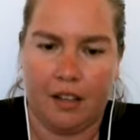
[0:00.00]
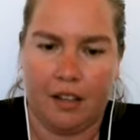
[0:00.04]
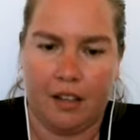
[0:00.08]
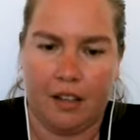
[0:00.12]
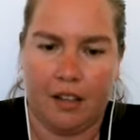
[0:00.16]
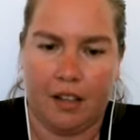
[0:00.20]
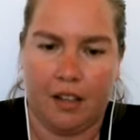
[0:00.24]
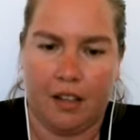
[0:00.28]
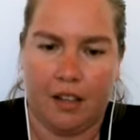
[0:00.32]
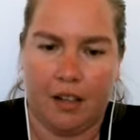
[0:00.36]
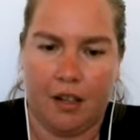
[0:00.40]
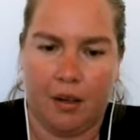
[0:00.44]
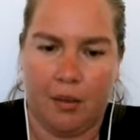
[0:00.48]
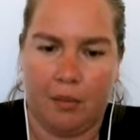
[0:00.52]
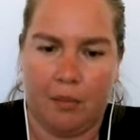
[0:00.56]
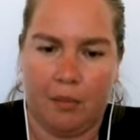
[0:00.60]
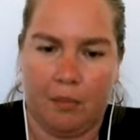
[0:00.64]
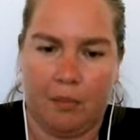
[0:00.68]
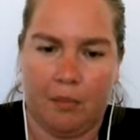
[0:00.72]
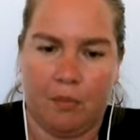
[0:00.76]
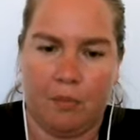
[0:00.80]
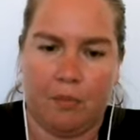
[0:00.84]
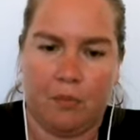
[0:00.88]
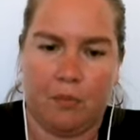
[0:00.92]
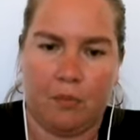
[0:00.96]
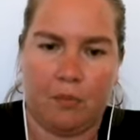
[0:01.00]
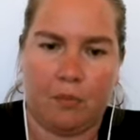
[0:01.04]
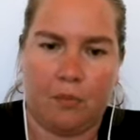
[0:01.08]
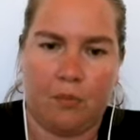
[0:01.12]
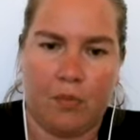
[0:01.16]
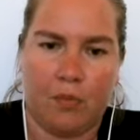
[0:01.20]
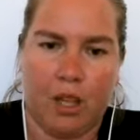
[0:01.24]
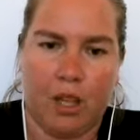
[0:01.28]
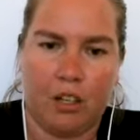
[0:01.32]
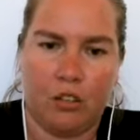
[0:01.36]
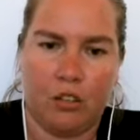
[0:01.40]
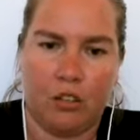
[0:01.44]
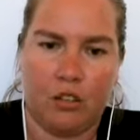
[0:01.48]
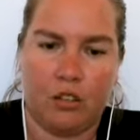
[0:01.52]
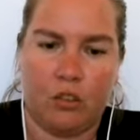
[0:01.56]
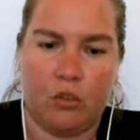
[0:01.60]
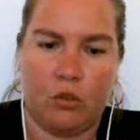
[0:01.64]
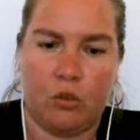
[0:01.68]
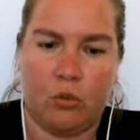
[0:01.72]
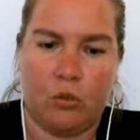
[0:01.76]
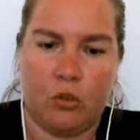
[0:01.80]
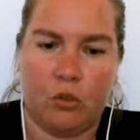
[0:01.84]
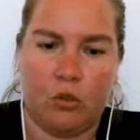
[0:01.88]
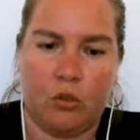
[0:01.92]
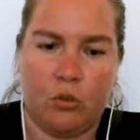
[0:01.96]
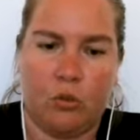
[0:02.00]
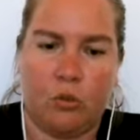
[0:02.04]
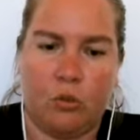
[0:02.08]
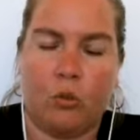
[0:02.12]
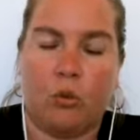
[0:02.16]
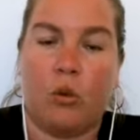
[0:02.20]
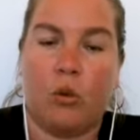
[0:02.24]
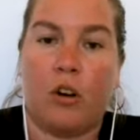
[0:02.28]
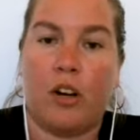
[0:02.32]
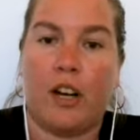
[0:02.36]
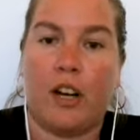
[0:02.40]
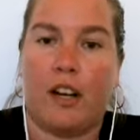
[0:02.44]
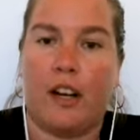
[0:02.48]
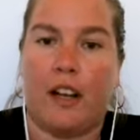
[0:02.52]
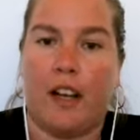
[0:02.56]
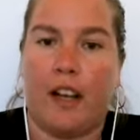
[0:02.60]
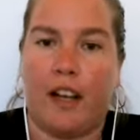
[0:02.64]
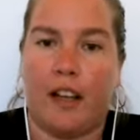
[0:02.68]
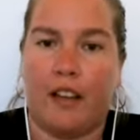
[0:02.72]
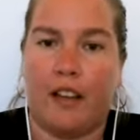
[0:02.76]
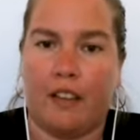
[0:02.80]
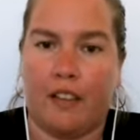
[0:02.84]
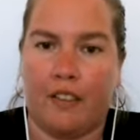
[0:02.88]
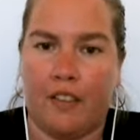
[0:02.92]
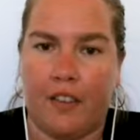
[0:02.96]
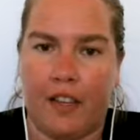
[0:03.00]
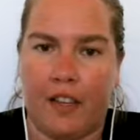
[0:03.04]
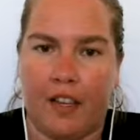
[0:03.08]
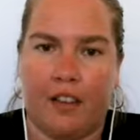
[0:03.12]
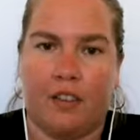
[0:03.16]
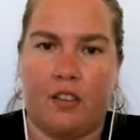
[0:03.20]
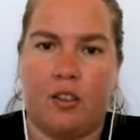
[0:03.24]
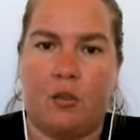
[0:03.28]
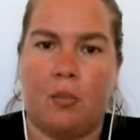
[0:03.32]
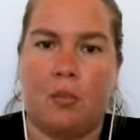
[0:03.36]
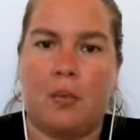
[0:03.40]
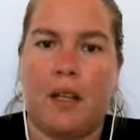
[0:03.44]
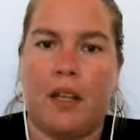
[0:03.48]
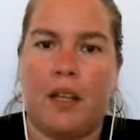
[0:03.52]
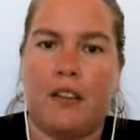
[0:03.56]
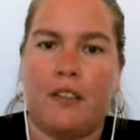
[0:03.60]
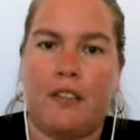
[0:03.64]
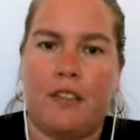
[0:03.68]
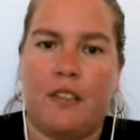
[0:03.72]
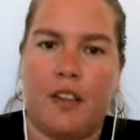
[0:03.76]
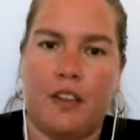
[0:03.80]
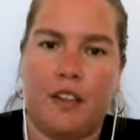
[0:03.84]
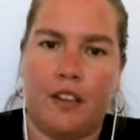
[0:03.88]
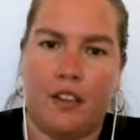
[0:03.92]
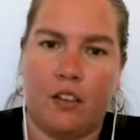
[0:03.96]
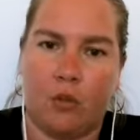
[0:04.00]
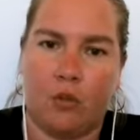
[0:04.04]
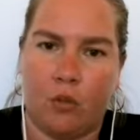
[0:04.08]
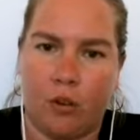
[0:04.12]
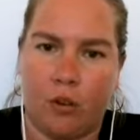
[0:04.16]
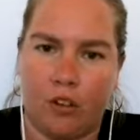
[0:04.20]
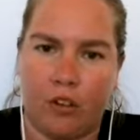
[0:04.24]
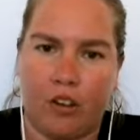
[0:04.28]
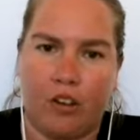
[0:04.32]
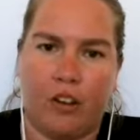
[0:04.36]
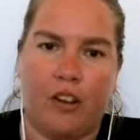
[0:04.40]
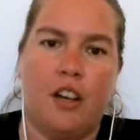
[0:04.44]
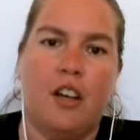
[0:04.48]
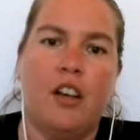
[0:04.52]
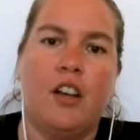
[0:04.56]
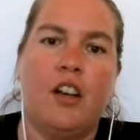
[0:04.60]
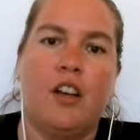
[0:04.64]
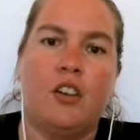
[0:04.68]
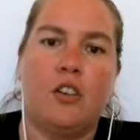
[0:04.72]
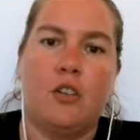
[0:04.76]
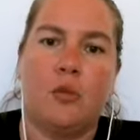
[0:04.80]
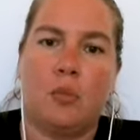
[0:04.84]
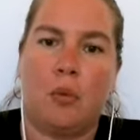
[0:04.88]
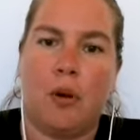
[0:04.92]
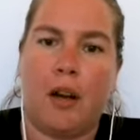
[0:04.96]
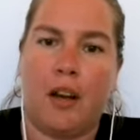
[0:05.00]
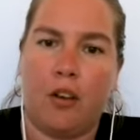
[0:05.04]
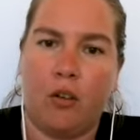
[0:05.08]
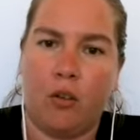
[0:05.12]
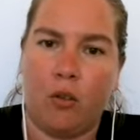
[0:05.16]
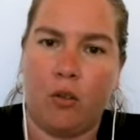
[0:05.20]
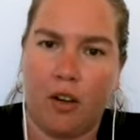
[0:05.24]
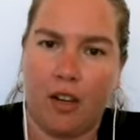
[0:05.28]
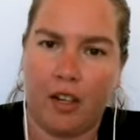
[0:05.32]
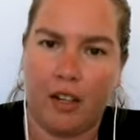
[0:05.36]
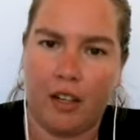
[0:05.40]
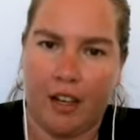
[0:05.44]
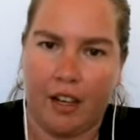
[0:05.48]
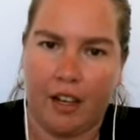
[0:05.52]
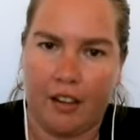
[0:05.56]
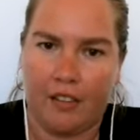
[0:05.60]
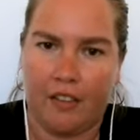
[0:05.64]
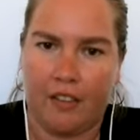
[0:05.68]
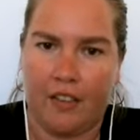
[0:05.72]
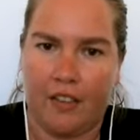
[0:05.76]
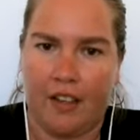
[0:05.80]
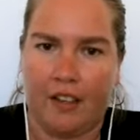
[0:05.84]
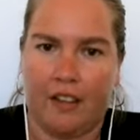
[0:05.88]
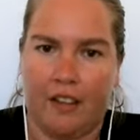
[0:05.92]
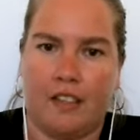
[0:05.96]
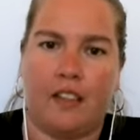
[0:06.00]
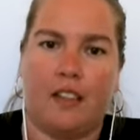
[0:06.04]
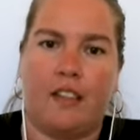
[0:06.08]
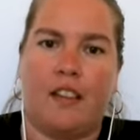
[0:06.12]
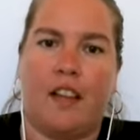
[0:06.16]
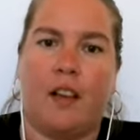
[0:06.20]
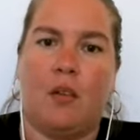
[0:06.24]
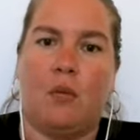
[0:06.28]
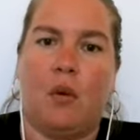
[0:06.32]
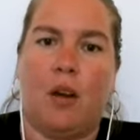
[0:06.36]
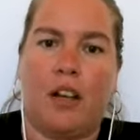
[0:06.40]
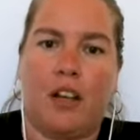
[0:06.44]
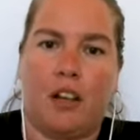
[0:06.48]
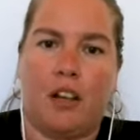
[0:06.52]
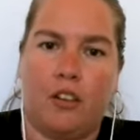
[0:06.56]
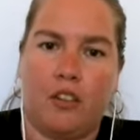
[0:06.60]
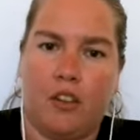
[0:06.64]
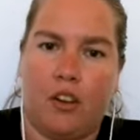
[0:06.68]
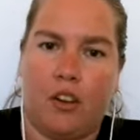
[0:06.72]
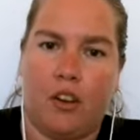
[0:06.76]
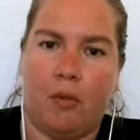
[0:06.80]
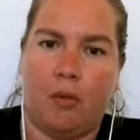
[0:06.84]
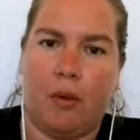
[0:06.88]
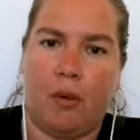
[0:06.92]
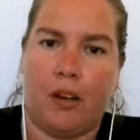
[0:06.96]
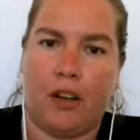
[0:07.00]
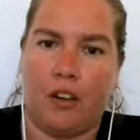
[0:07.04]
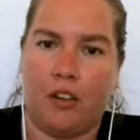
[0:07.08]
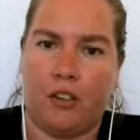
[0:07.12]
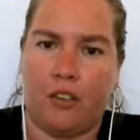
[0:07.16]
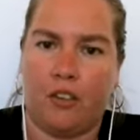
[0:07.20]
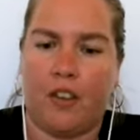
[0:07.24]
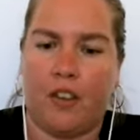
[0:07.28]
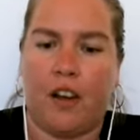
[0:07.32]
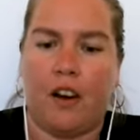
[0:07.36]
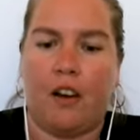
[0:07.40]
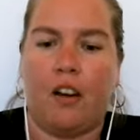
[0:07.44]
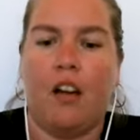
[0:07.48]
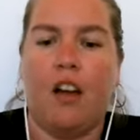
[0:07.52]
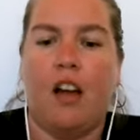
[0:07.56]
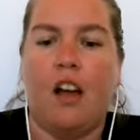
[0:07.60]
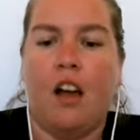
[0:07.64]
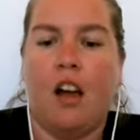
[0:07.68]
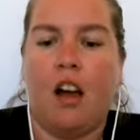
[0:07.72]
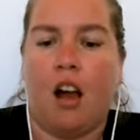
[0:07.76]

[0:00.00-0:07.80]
to organize things, to place things in order, to prioritize things, to say what goes here and what goes there.